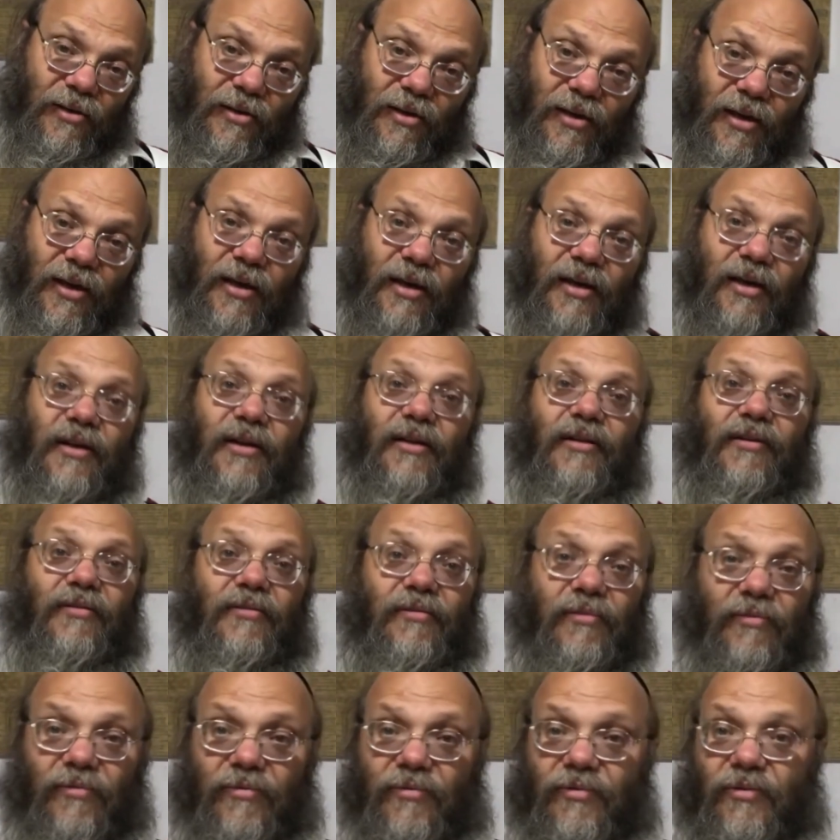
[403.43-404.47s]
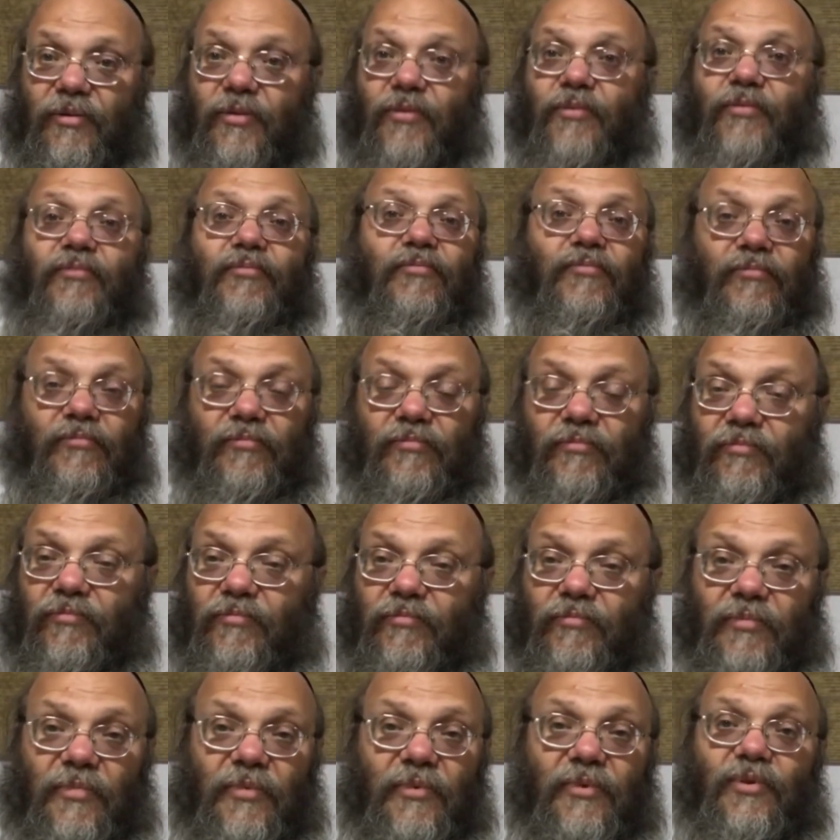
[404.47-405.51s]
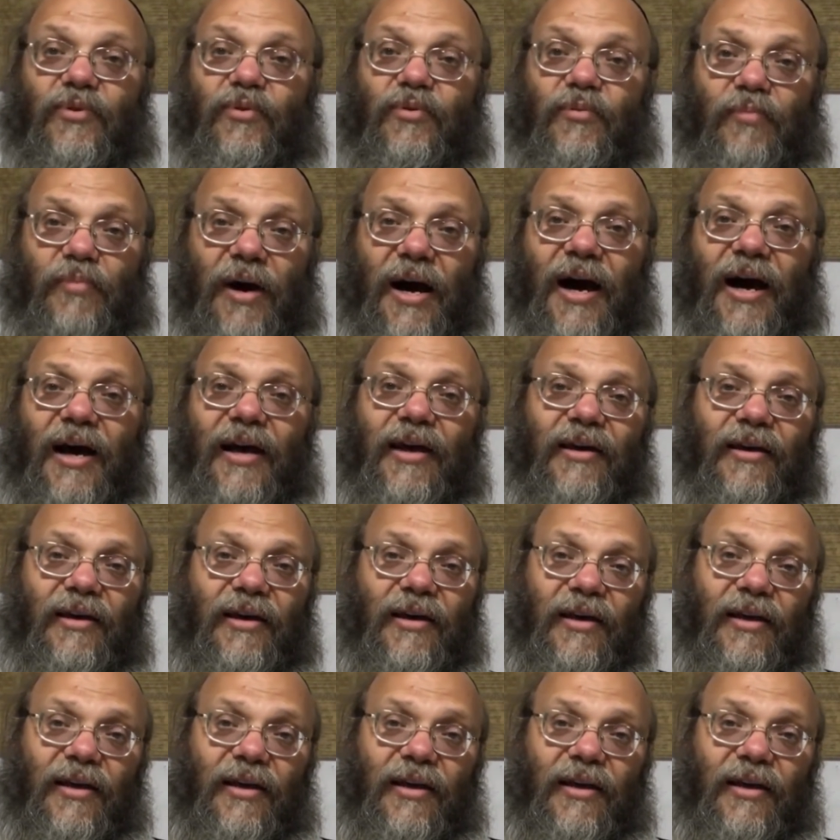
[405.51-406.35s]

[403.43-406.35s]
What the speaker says: And so to buy